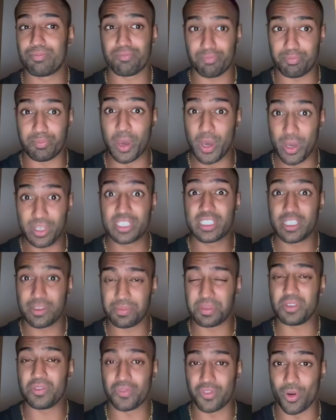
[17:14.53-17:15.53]
person
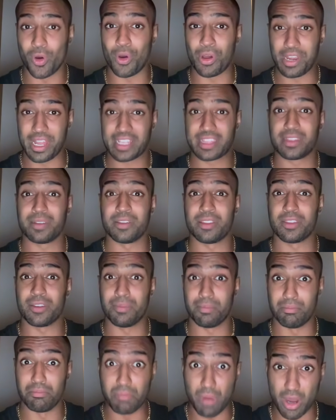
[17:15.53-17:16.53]
before, like the
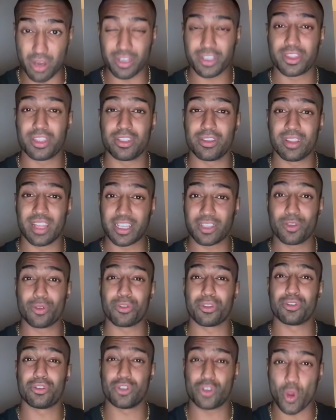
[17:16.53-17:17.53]
monk, the
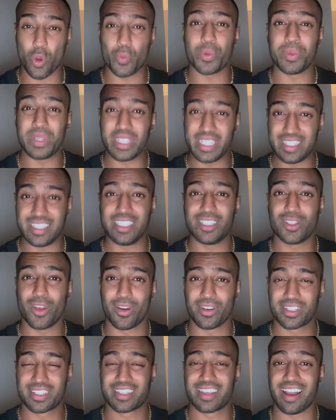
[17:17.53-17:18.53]
dopamine
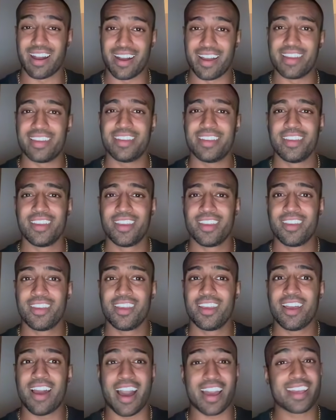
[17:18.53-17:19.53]
detox guy,
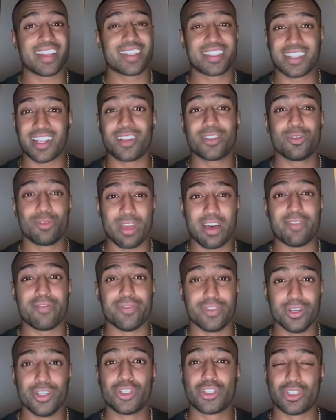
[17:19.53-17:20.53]
I can tell you that
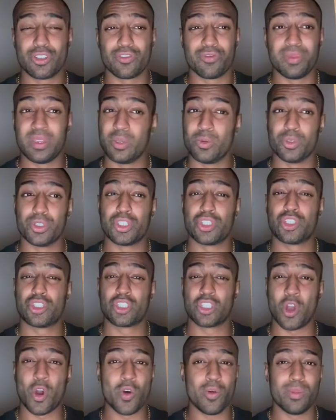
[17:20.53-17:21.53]
version of me was
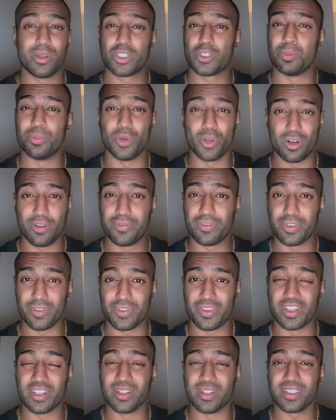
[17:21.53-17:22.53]
so much more
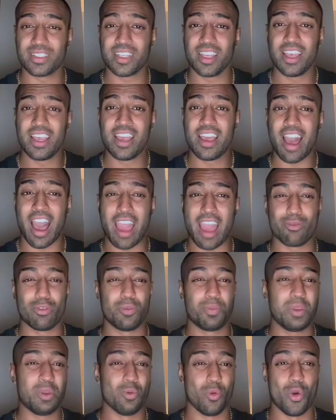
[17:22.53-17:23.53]
fulfilled. I would
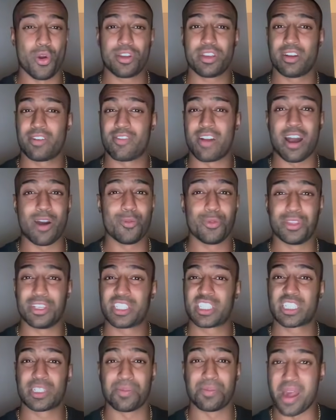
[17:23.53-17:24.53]
be walking around with a
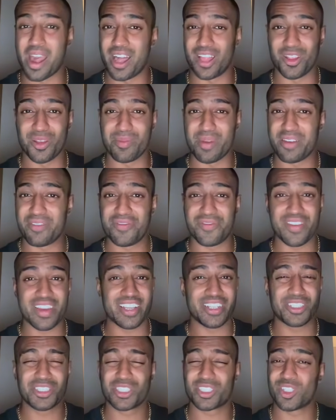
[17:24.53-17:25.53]
smile on my
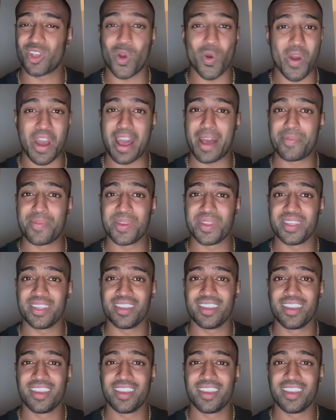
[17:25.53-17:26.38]
face, so happy.